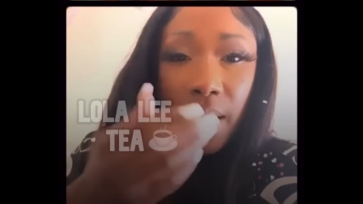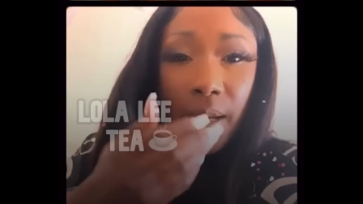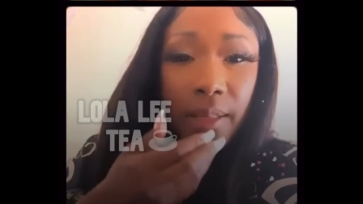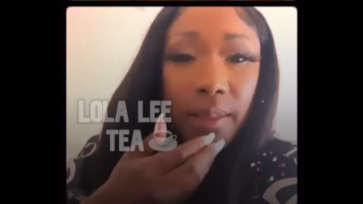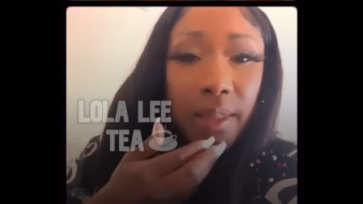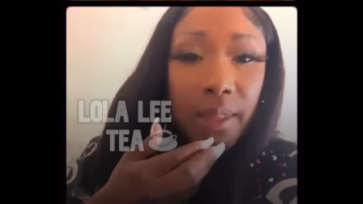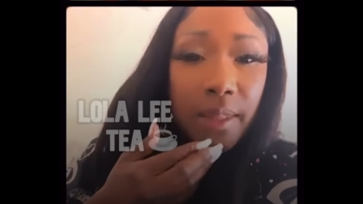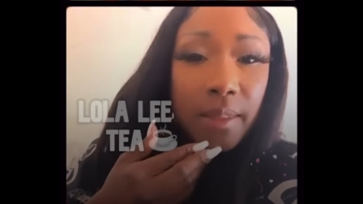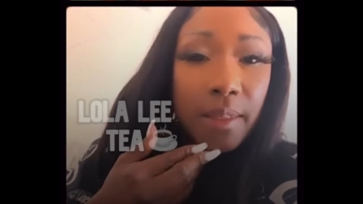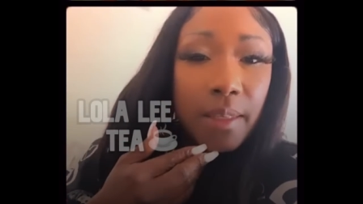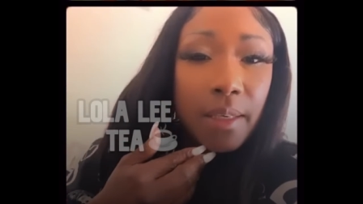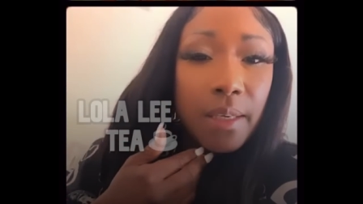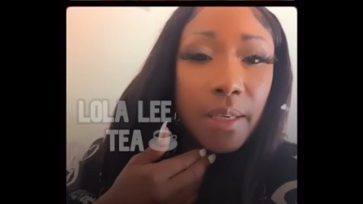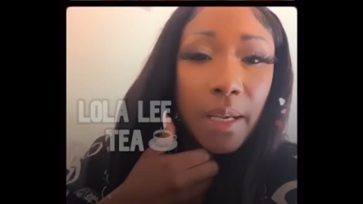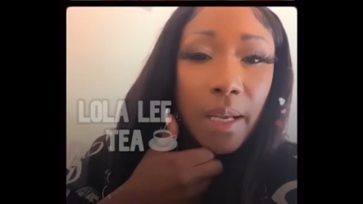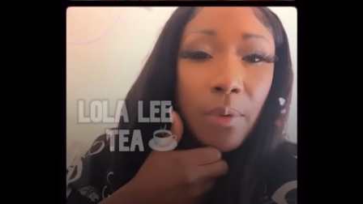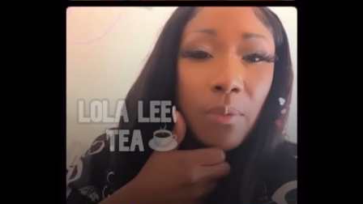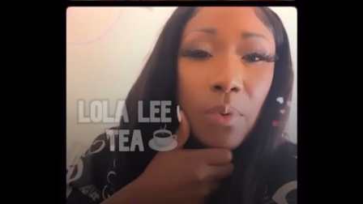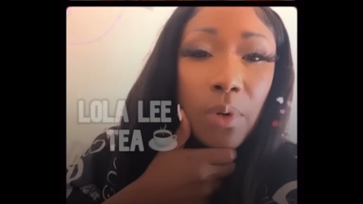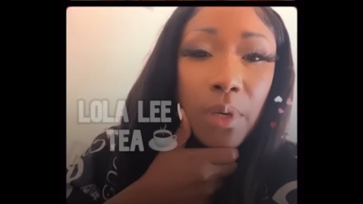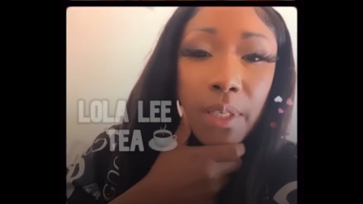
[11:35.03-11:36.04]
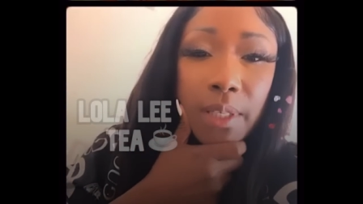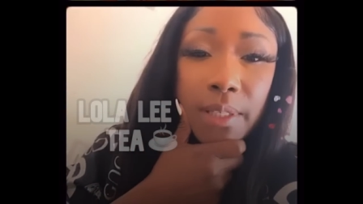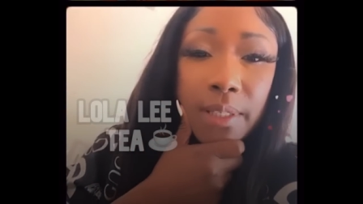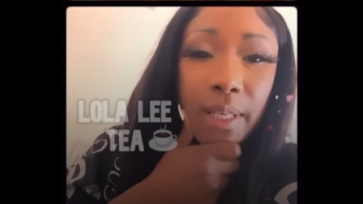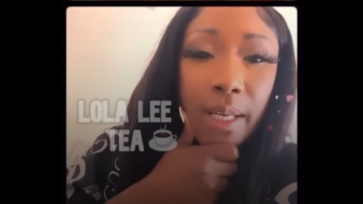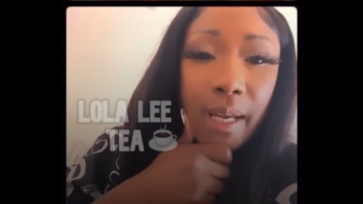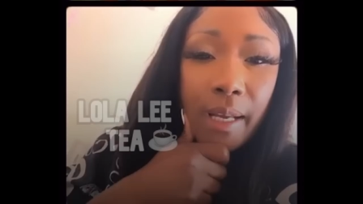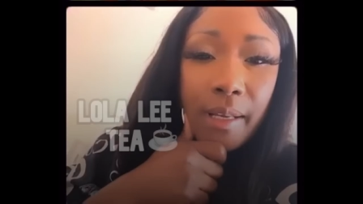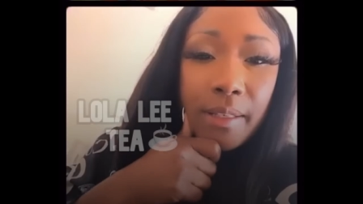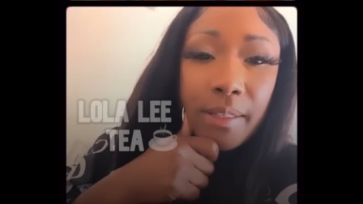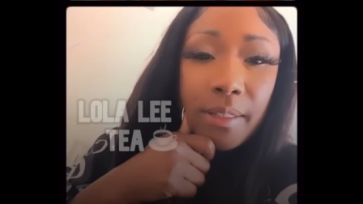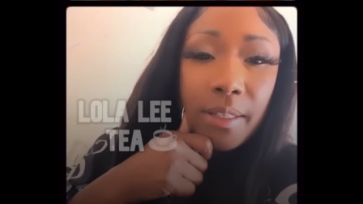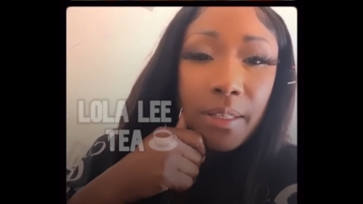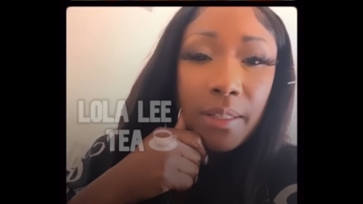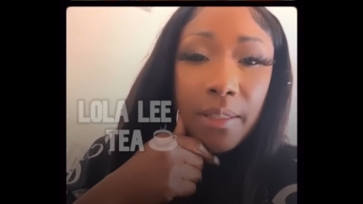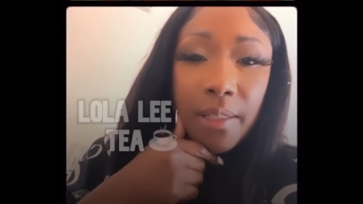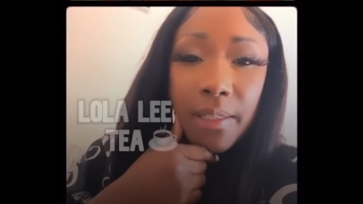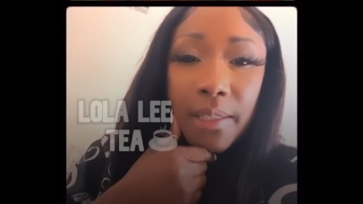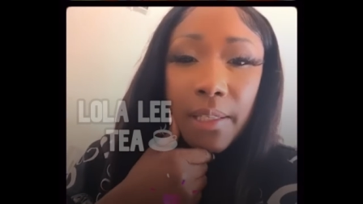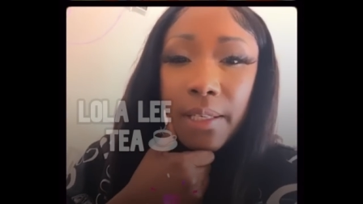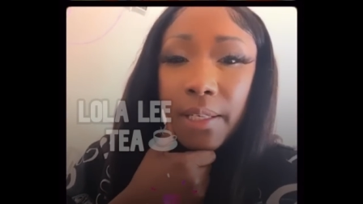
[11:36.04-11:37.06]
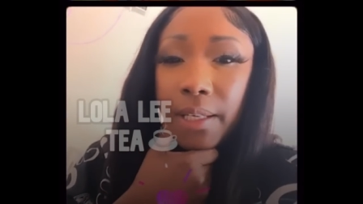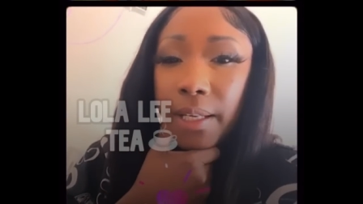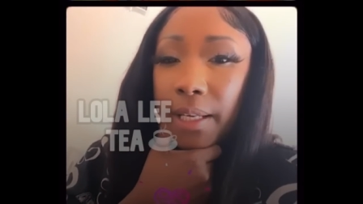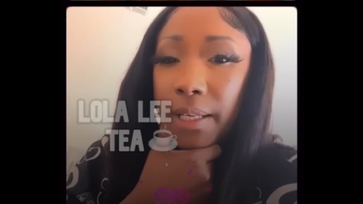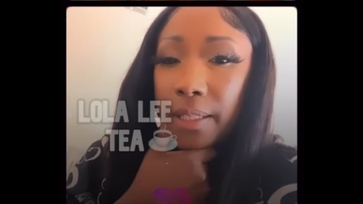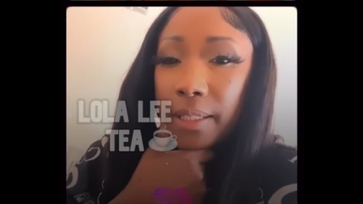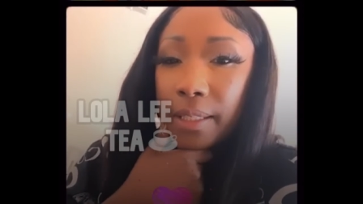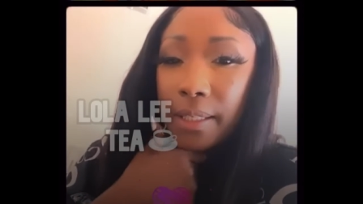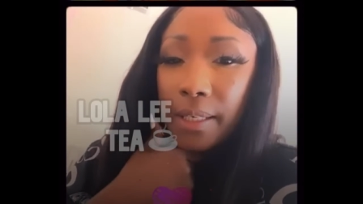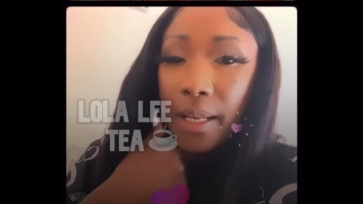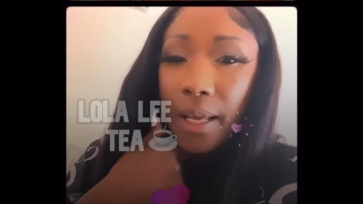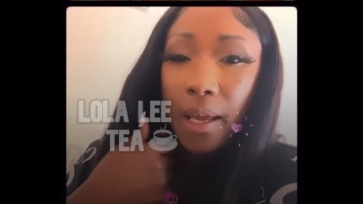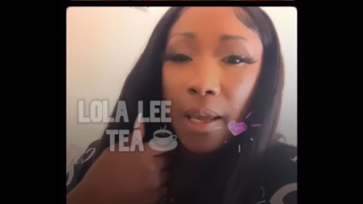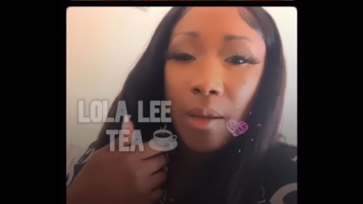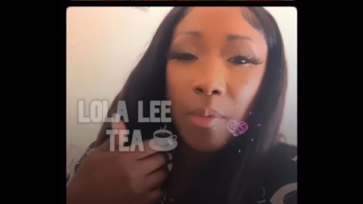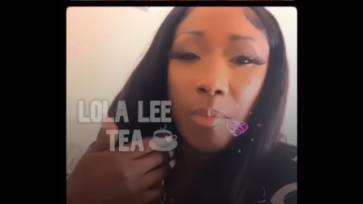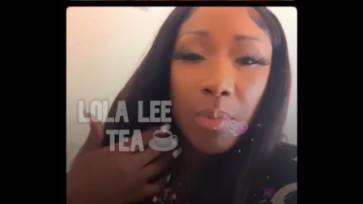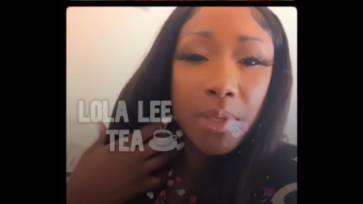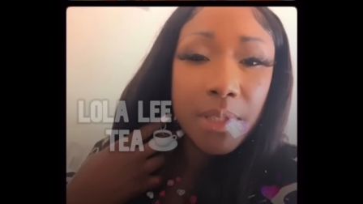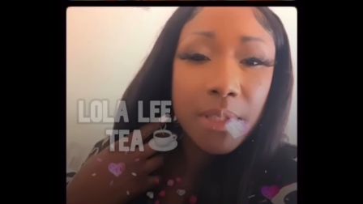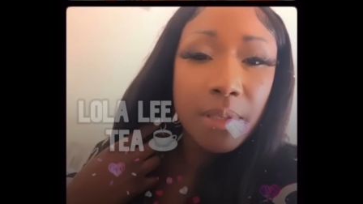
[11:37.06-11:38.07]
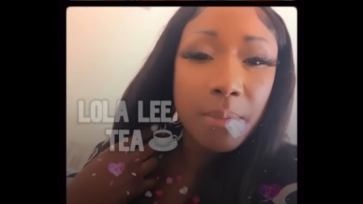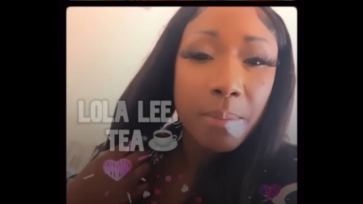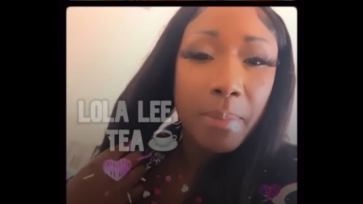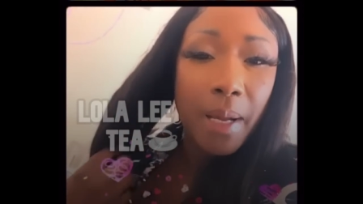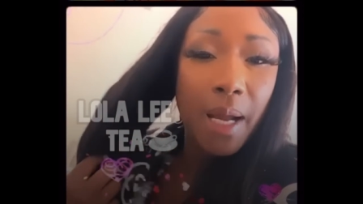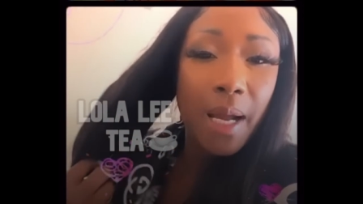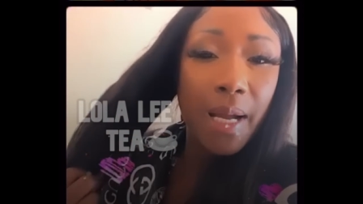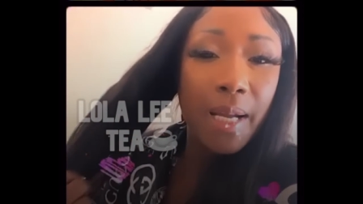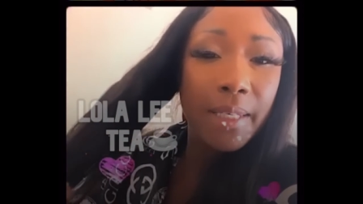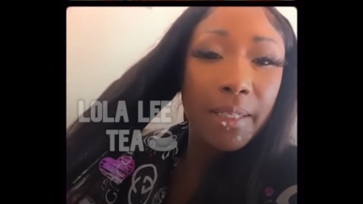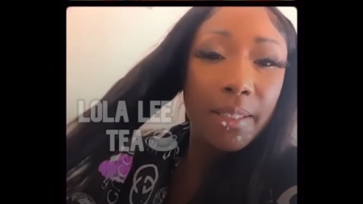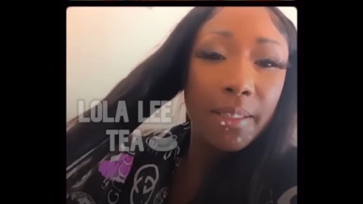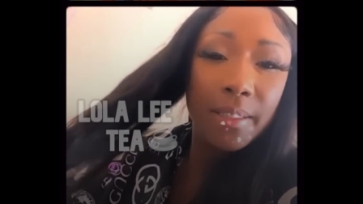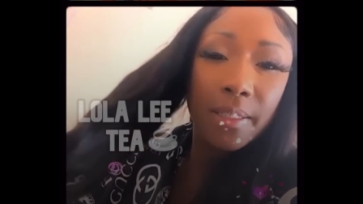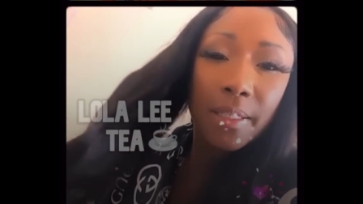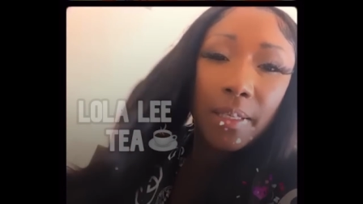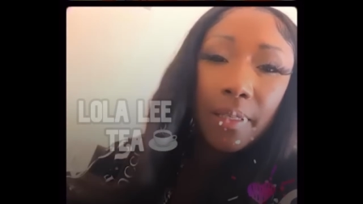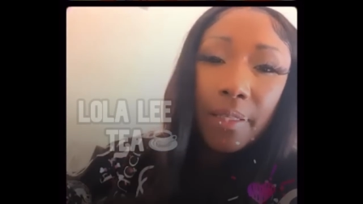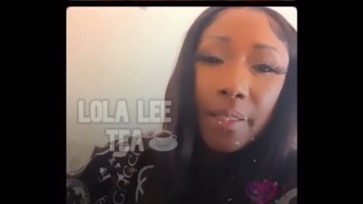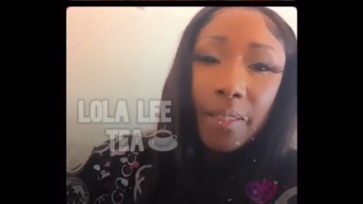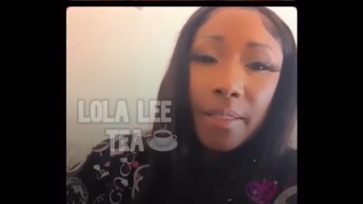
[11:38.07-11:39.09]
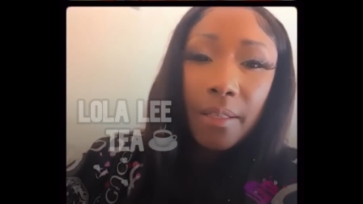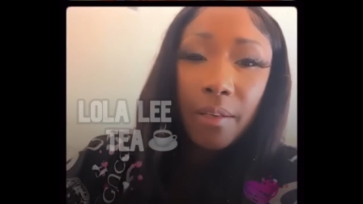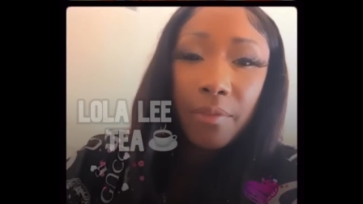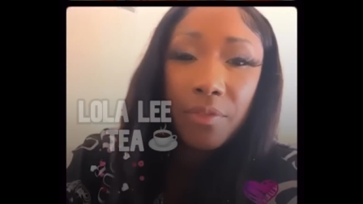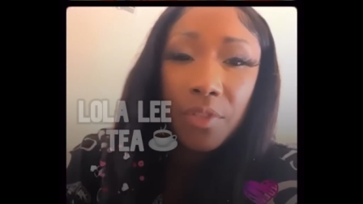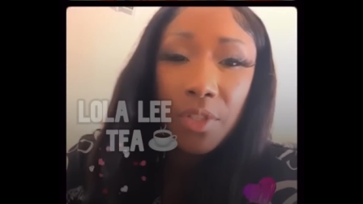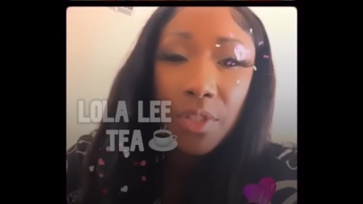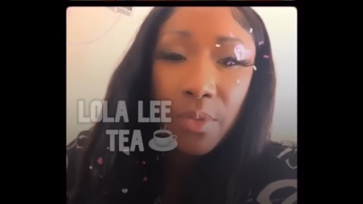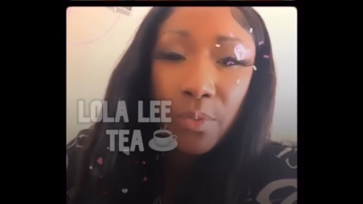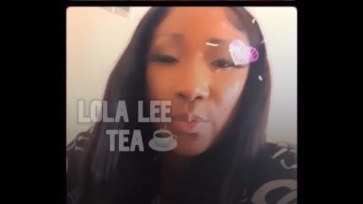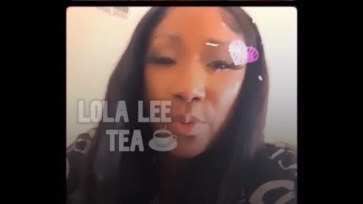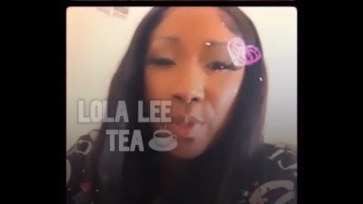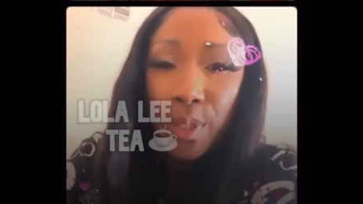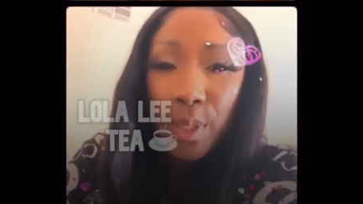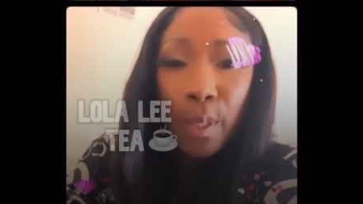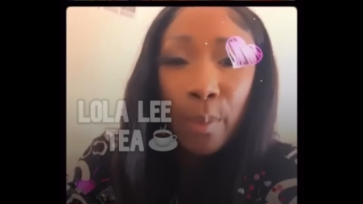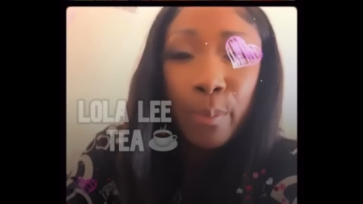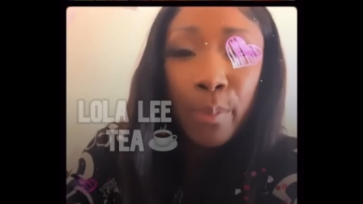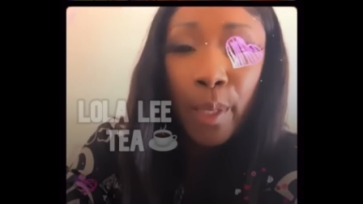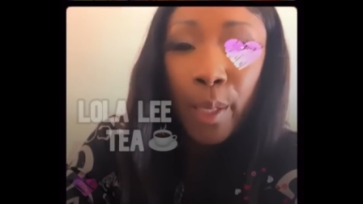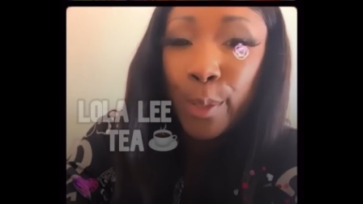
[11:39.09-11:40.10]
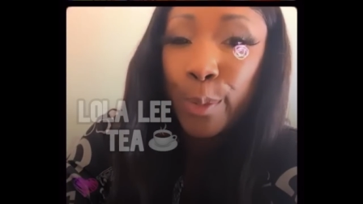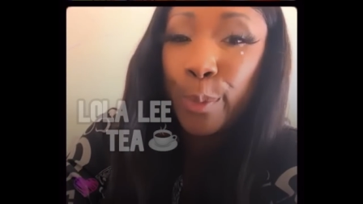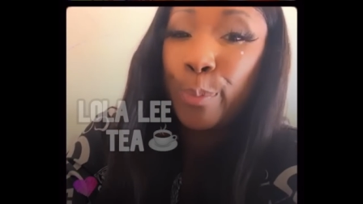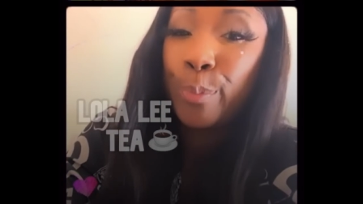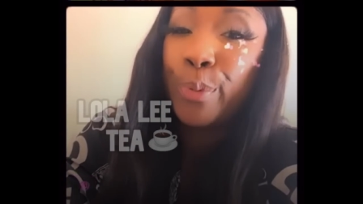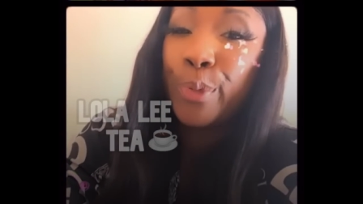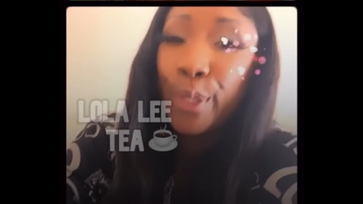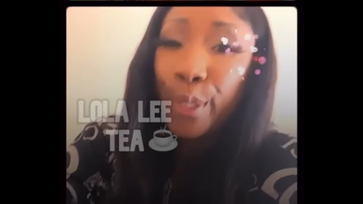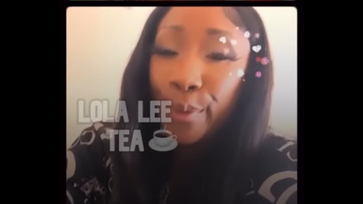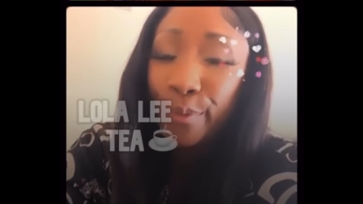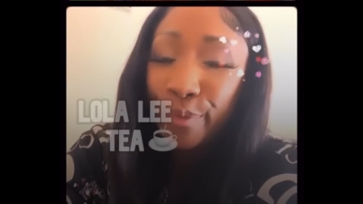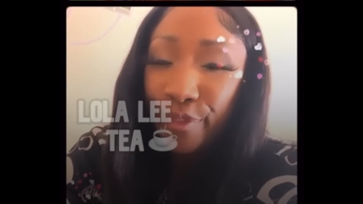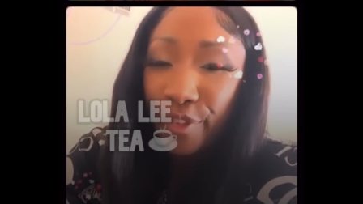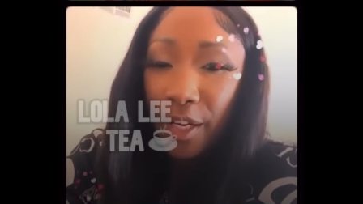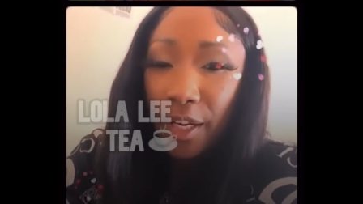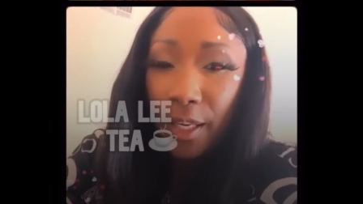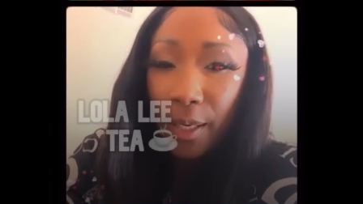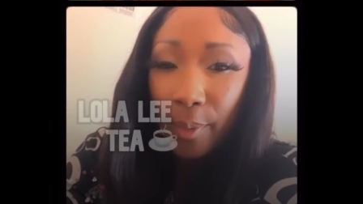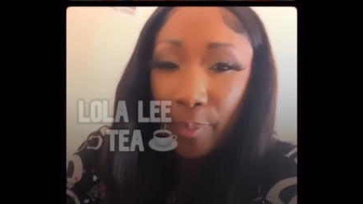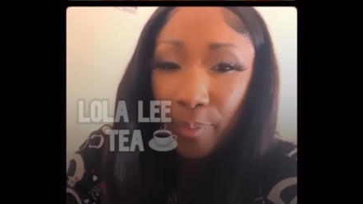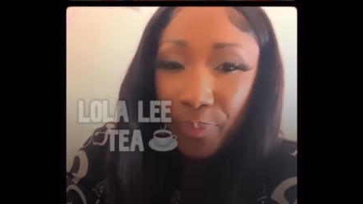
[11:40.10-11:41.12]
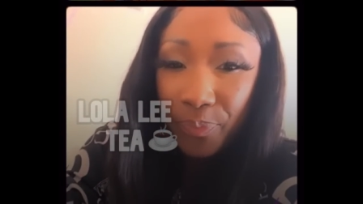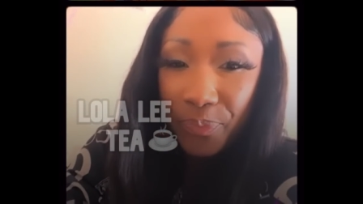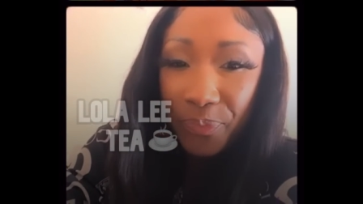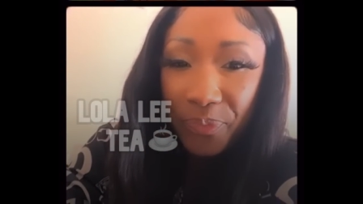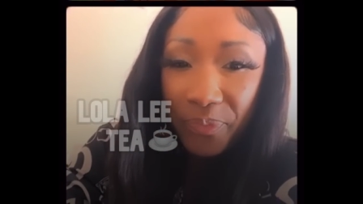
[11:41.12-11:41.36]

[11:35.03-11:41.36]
I think I want to say I seen Sunday today, but some behind the scenes stuff just went up. That's pretty funny.